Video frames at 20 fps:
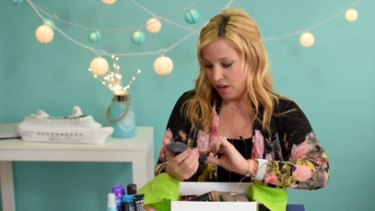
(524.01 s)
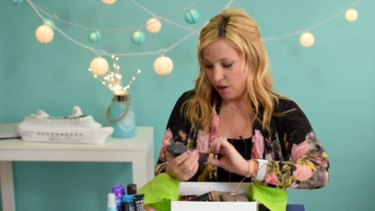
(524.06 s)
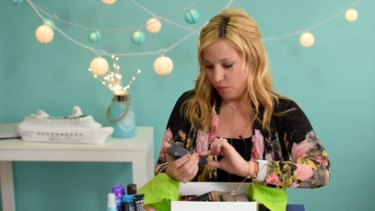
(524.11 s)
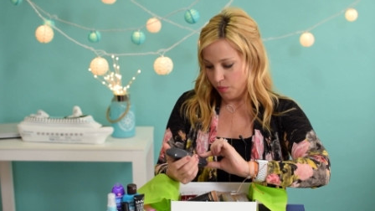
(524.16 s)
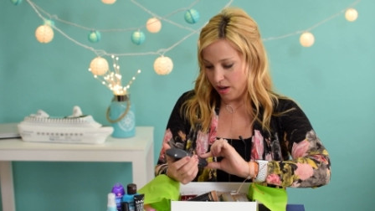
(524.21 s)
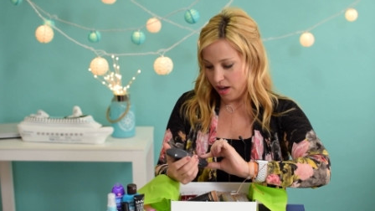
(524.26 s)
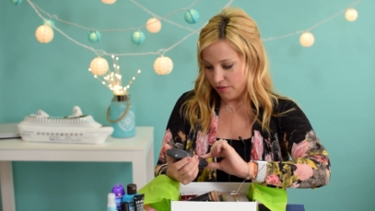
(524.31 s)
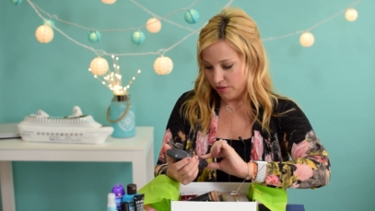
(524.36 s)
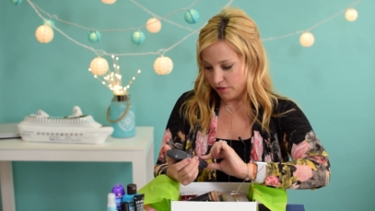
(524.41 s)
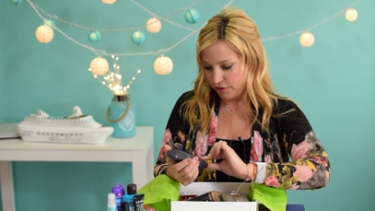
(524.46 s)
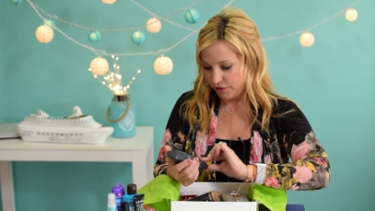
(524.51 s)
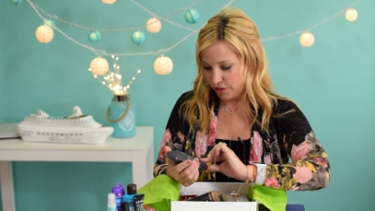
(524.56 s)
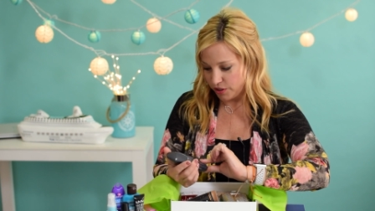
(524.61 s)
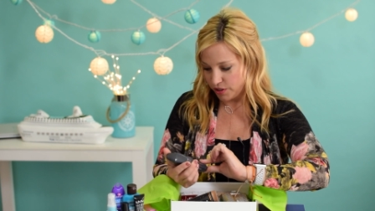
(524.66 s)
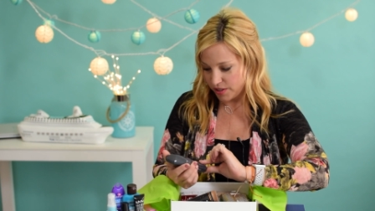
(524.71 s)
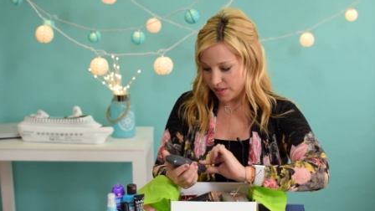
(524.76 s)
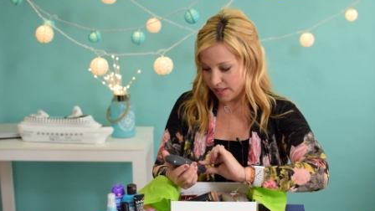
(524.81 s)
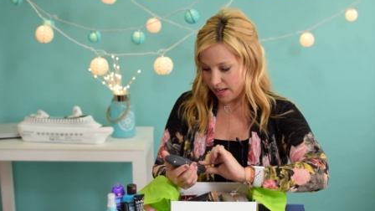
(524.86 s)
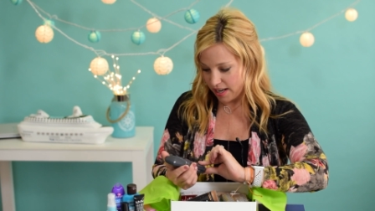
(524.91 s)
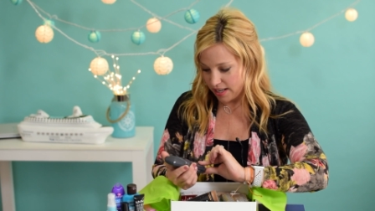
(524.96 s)
We have a
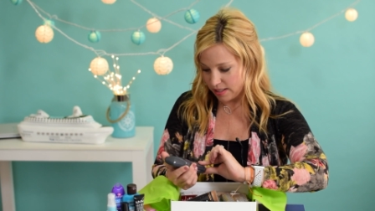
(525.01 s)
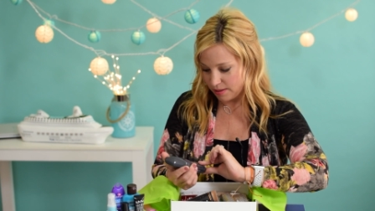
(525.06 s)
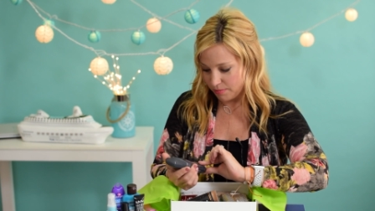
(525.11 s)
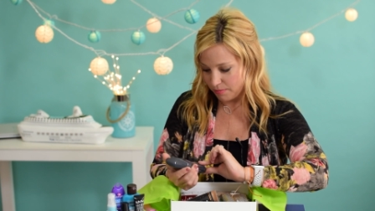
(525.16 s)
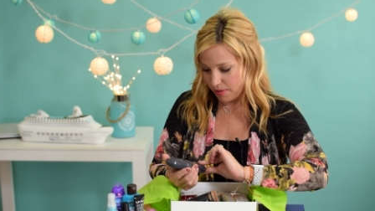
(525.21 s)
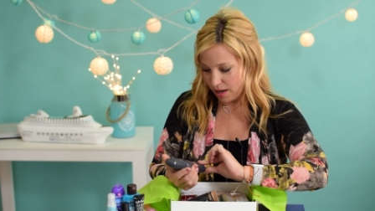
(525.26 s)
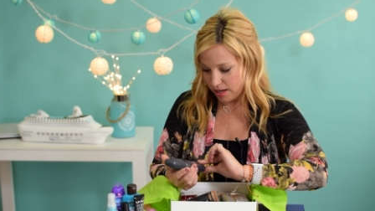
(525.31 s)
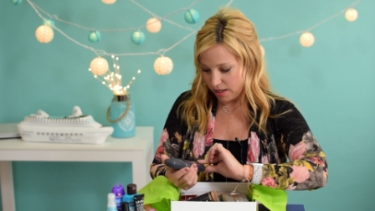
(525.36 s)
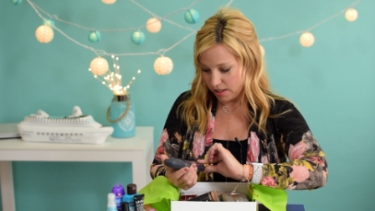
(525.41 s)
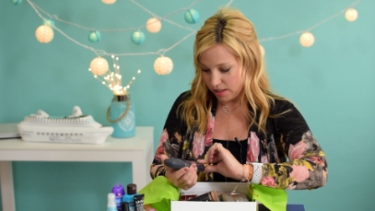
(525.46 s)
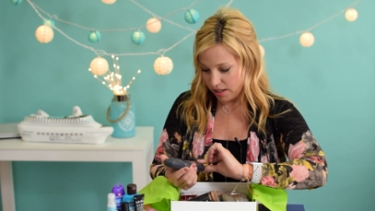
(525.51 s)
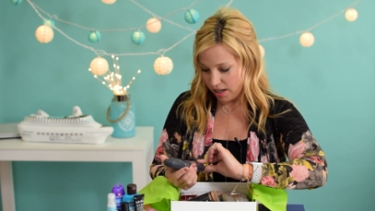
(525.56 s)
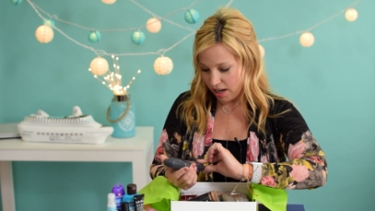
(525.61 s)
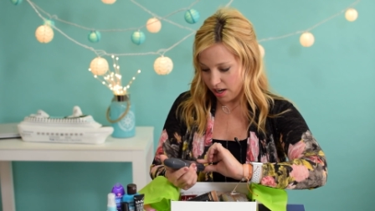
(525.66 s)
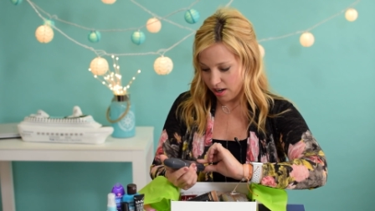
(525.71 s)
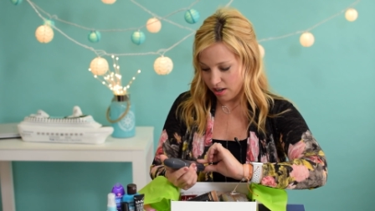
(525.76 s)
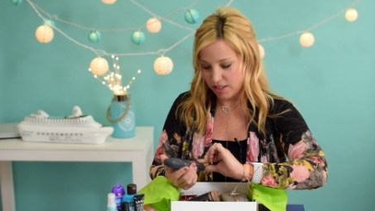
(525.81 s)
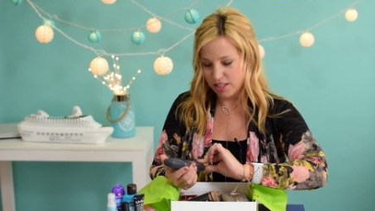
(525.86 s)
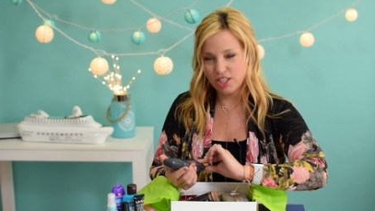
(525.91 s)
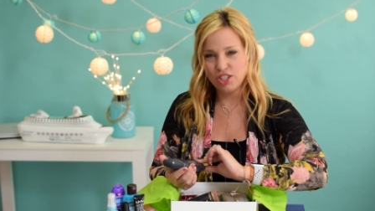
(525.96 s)
full-size men in
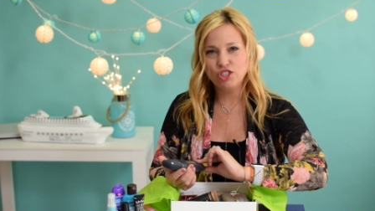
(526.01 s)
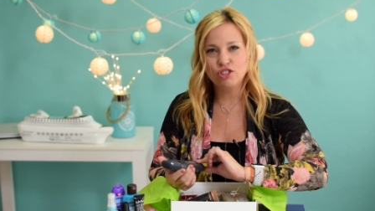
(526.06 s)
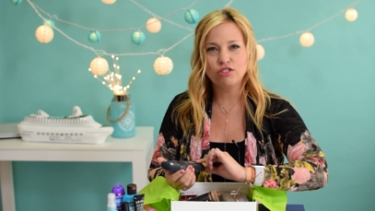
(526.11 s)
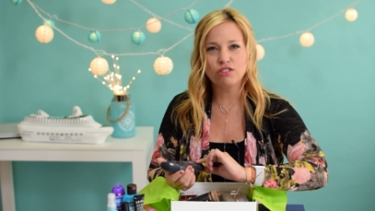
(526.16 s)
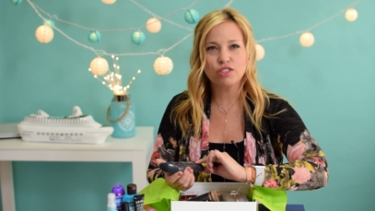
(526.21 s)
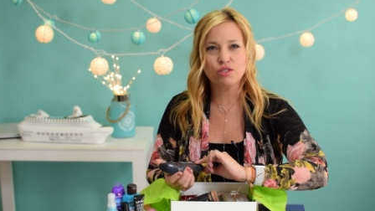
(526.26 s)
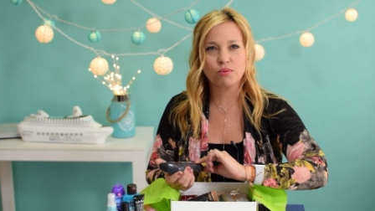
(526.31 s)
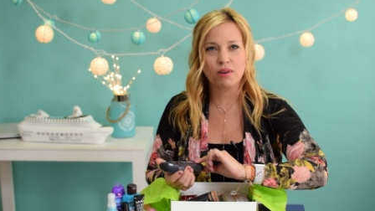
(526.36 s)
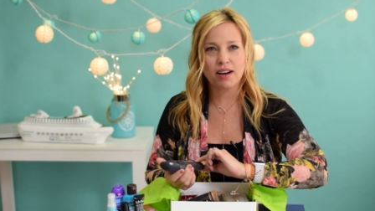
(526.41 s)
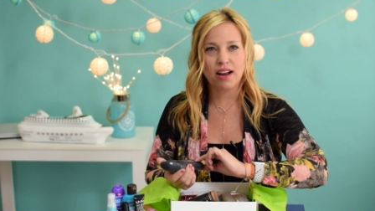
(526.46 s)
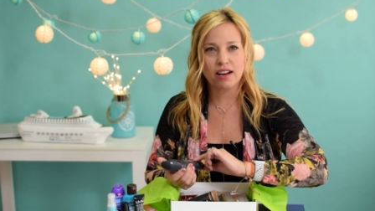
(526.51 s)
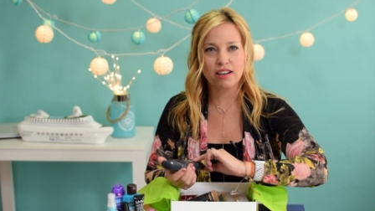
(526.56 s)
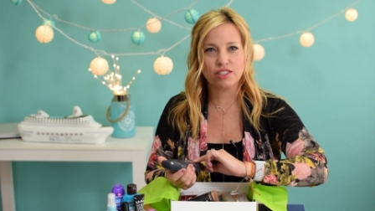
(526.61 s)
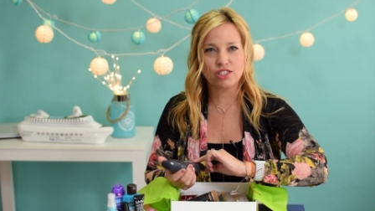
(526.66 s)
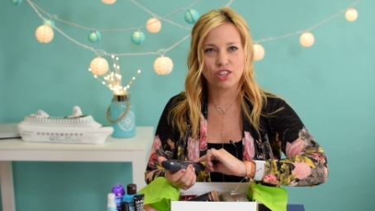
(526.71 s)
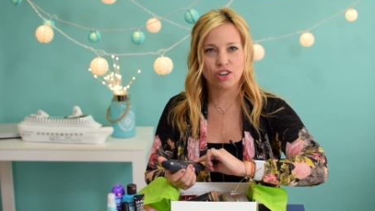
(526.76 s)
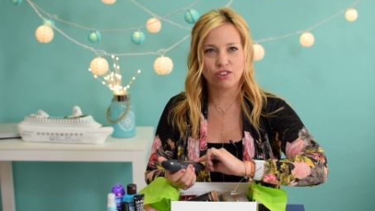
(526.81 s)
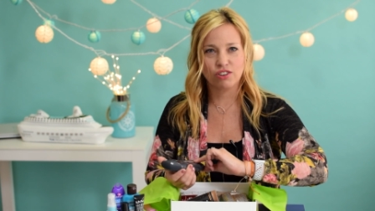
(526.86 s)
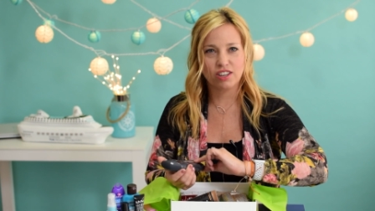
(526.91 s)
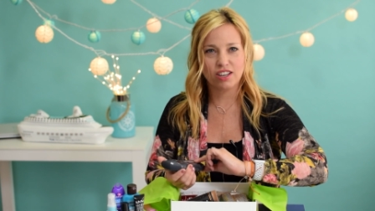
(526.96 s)
care. Didn't you just run out of
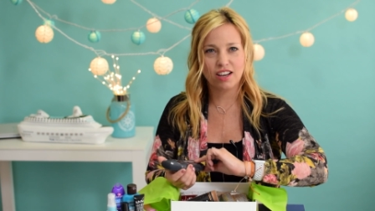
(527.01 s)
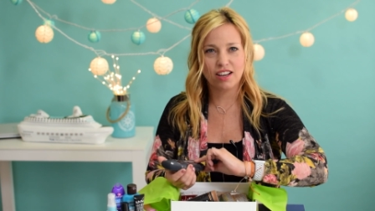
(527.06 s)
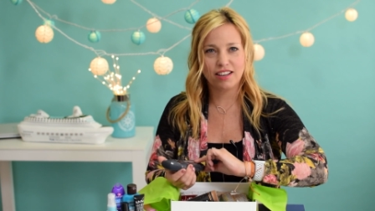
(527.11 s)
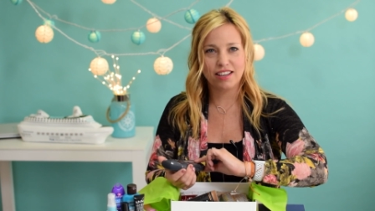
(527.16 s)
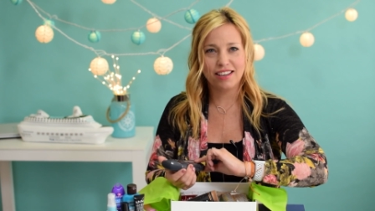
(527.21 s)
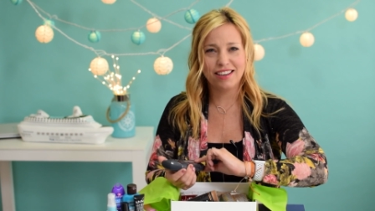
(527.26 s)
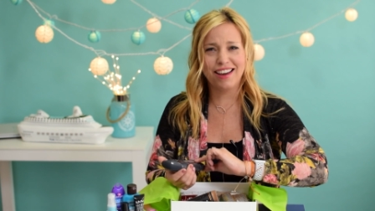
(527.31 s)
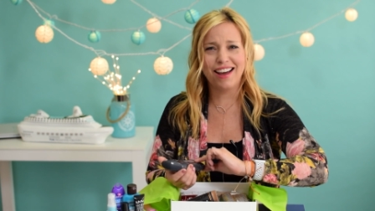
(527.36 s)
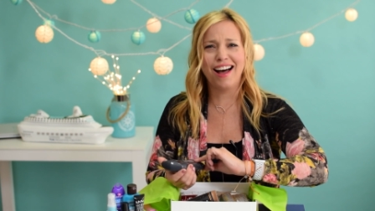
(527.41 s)
deodorant, honey?